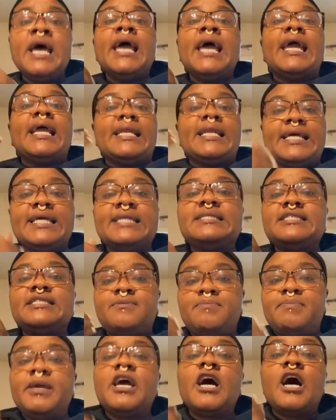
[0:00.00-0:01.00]
it needs to
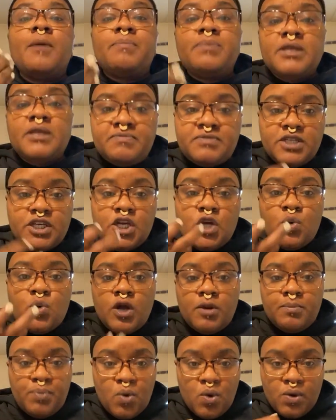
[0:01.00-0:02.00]
be uplifting you
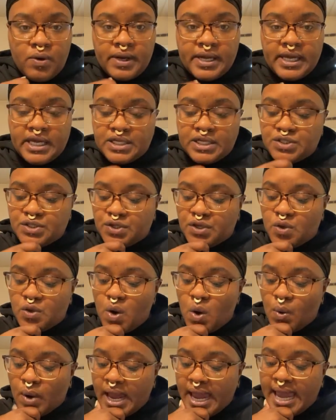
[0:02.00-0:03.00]
and pouring into you,
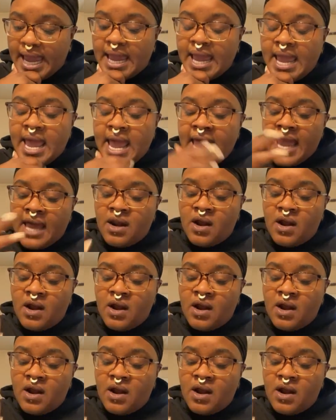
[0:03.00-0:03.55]
okay? And